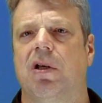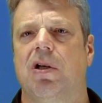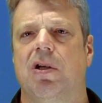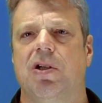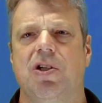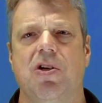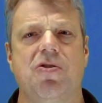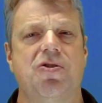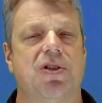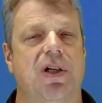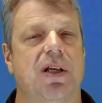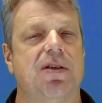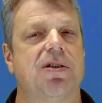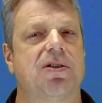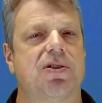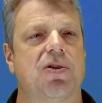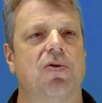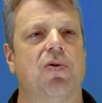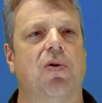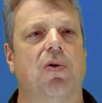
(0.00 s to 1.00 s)
Usually the
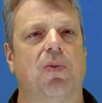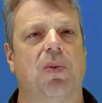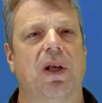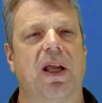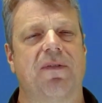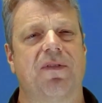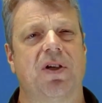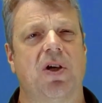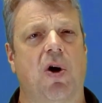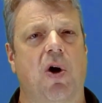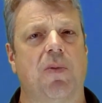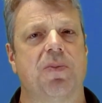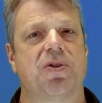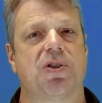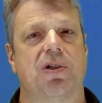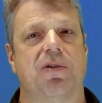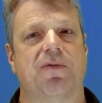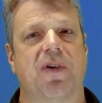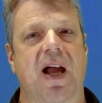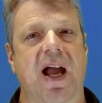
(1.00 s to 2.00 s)
tool will have an option for